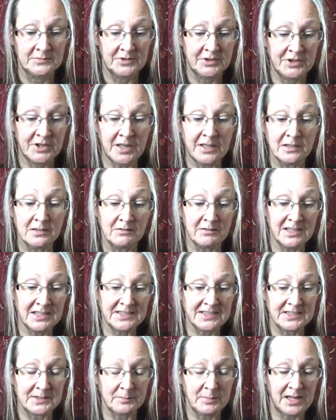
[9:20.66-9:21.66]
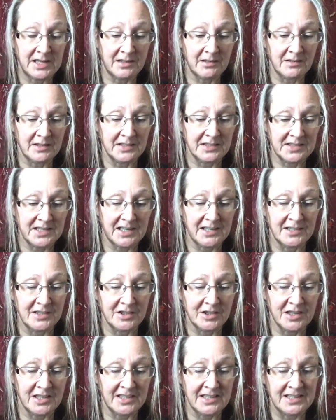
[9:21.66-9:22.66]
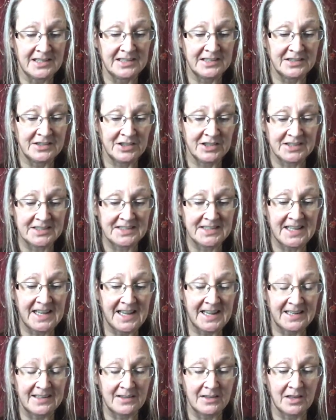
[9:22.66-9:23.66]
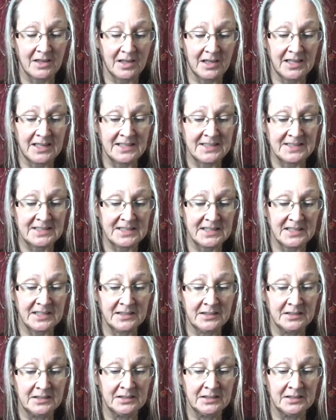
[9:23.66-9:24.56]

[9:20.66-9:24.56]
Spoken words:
genderist about this energy. It's just saying that it's a